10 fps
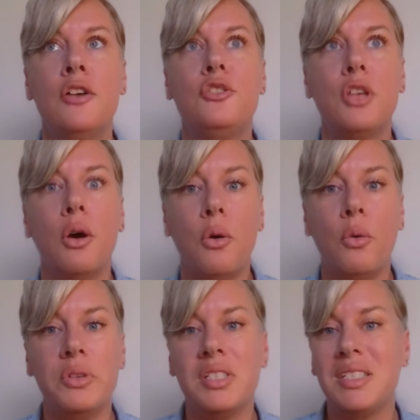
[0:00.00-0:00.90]

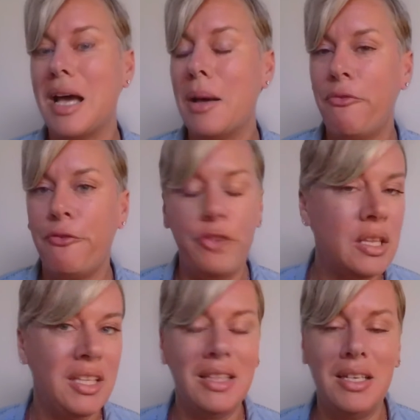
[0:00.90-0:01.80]
So stop
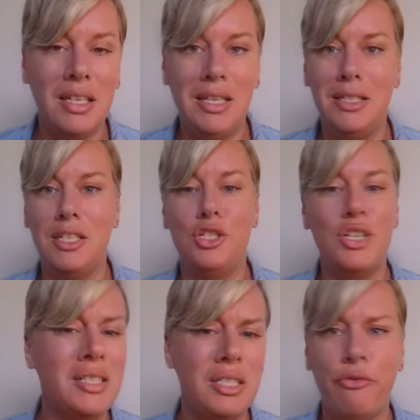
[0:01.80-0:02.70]
feeling the need to
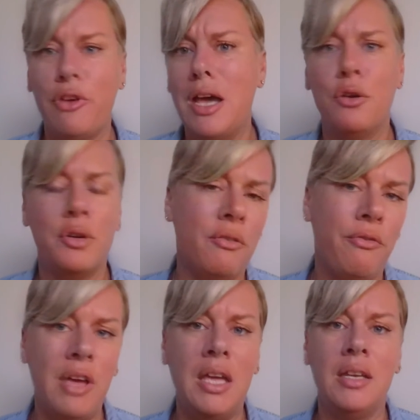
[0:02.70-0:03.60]
justify or
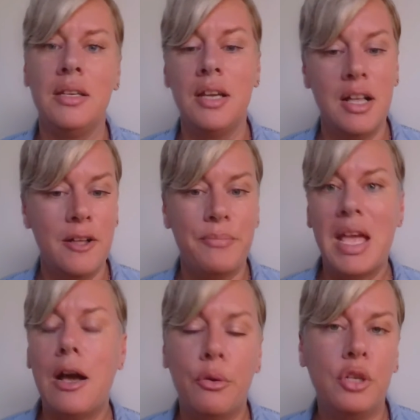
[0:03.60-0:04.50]
defend
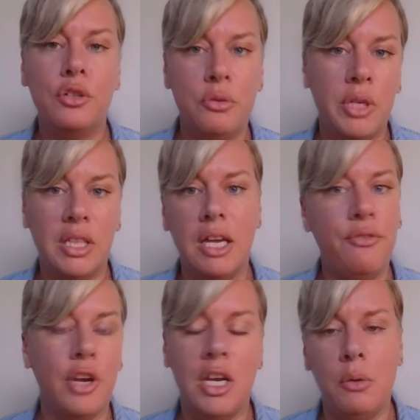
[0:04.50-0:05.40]
how you're doing life
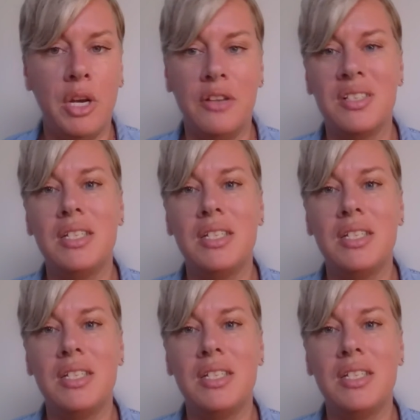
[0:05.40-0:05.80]
for anyone else.